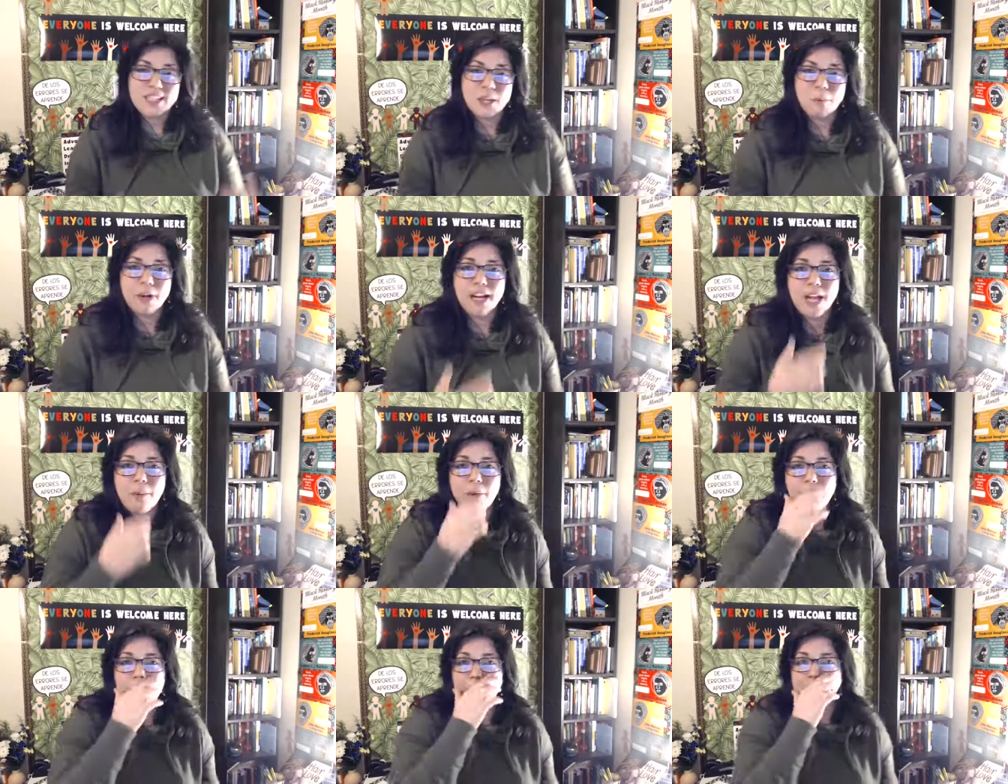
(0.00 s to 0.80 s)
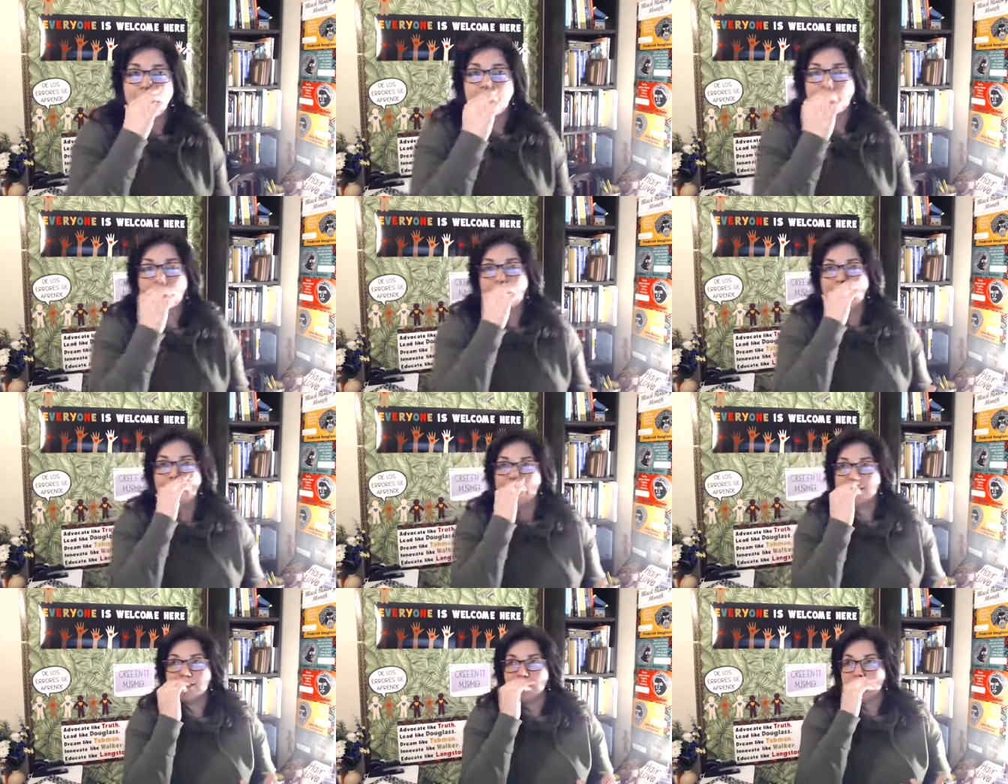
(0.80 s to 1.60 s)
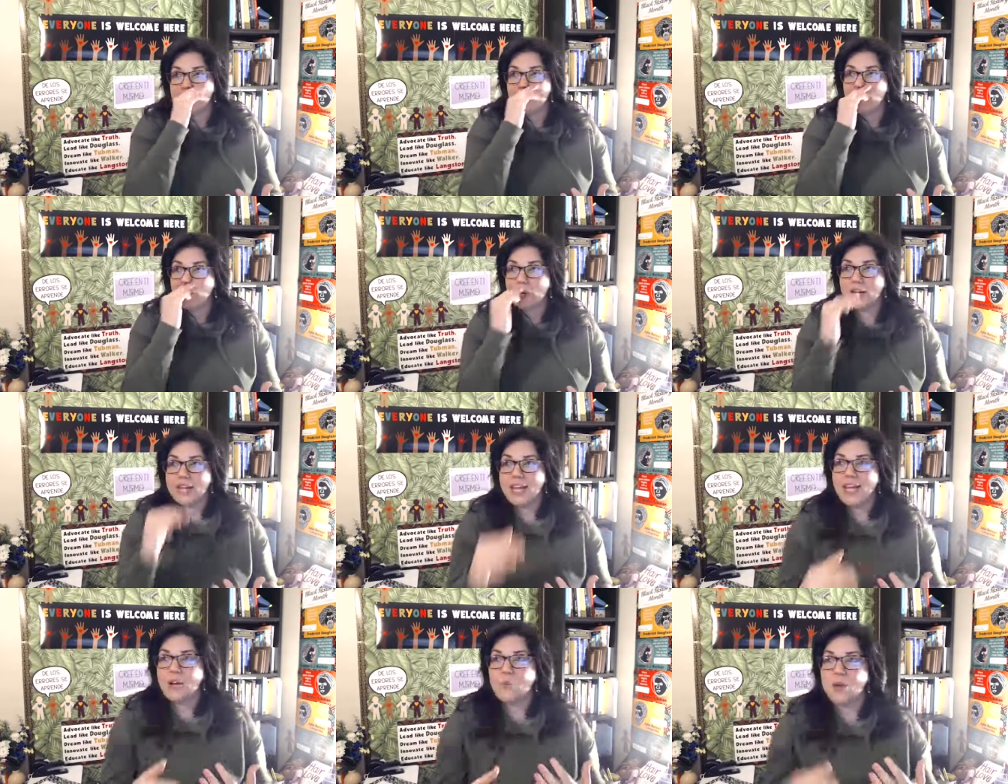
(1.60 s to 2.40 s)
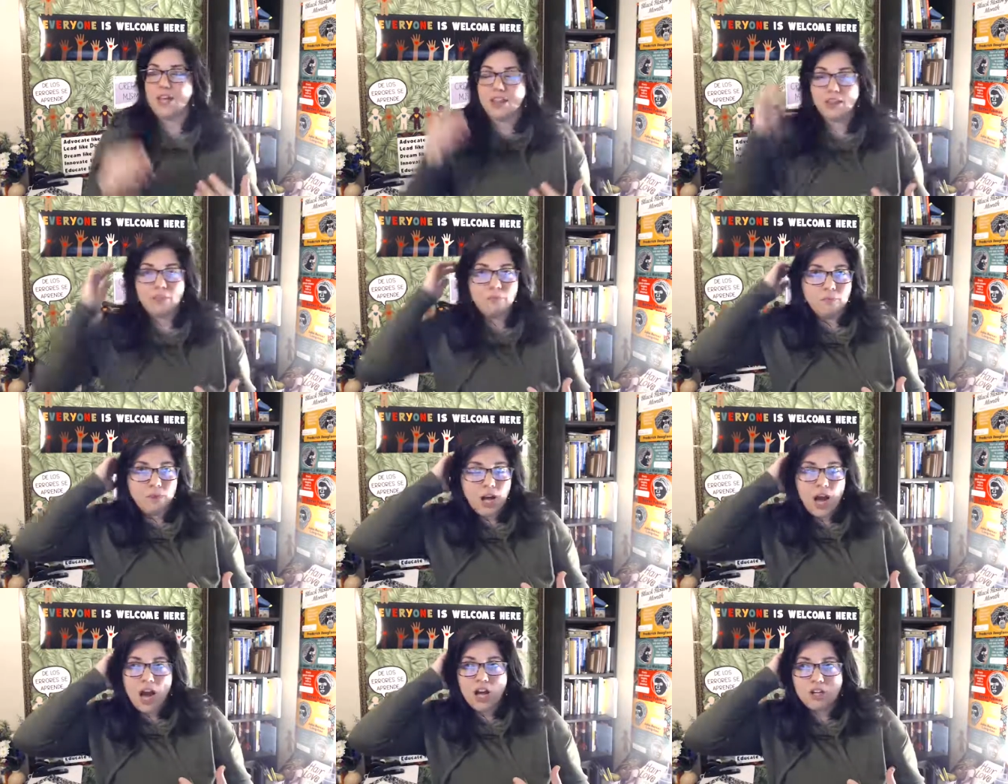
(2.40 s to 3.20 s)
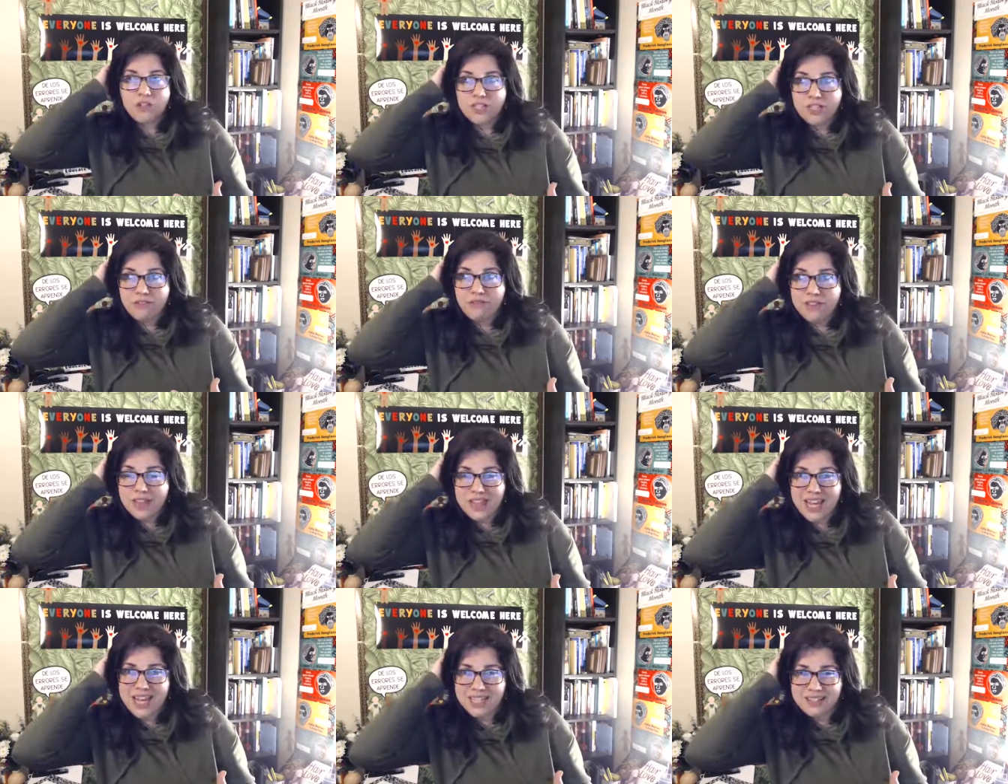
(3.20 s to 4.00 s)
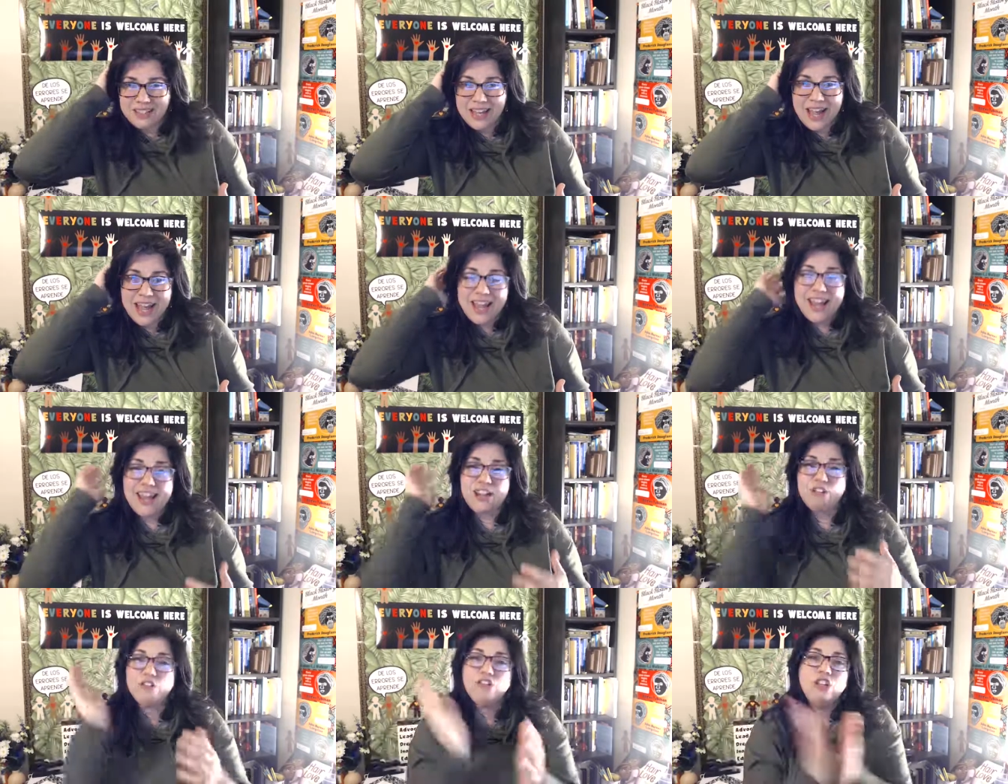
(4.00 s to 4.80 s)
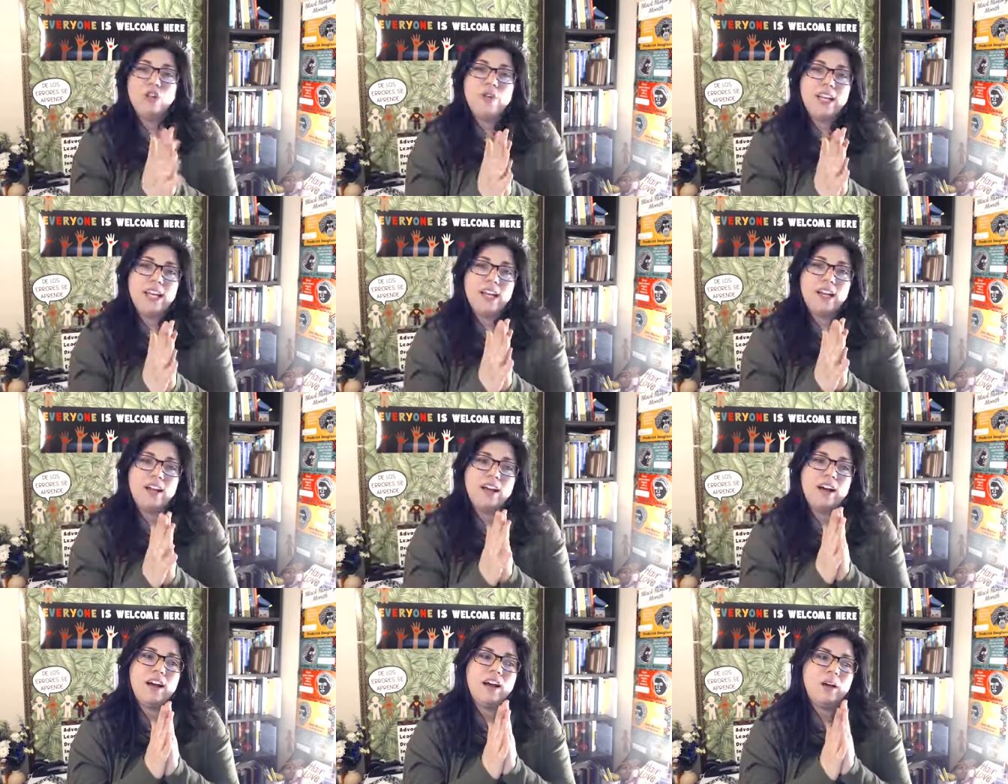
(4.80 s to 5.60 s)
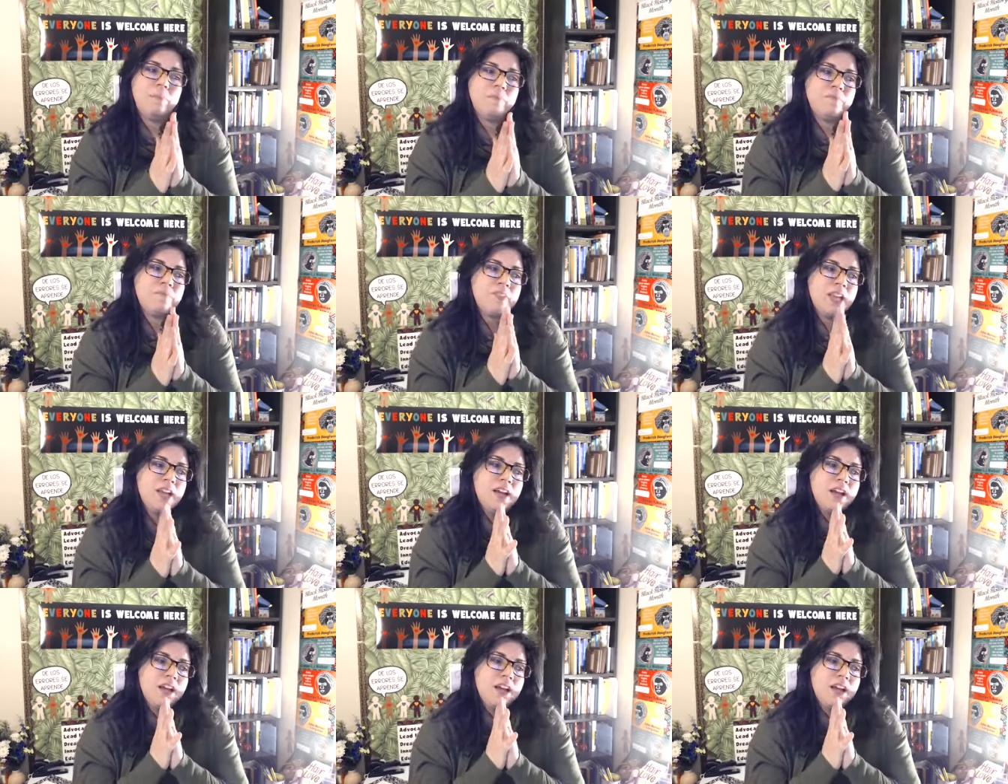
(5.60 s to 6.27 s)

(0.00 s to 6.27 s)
summer came around and I started working with a hundred different things, including um,